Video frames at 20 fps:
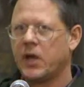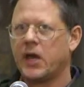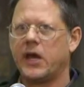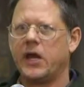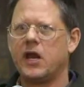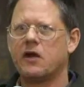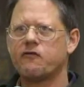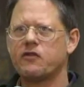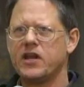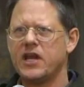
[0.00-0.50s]

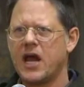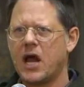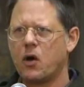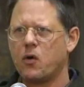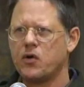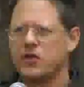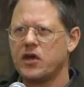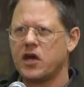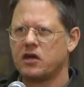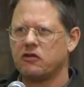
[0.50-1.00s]
and every
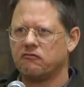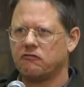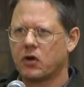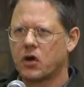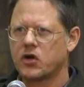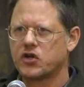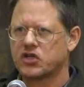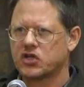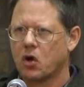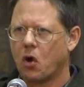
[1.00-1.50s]
now and then
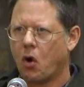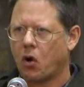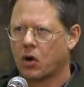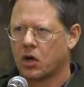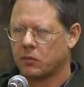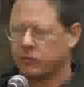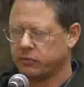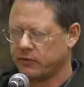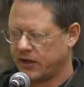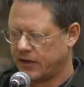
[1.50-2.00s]
lurched
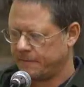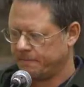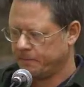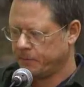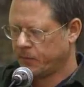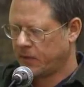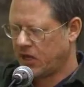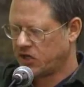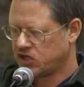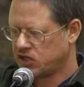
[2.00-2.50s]
horribly,
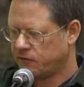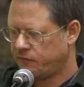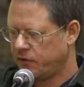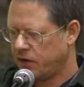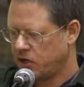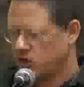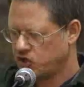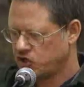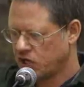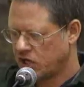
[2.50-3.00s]
as if
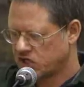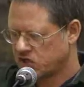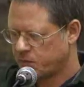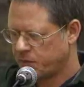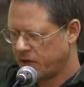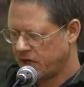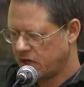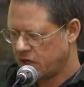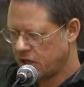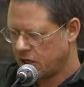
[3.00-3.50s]
it had just
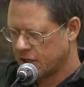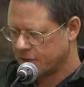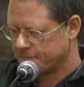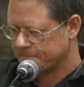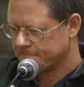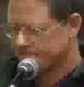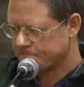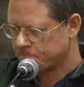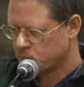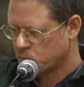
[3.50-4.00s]
been hit.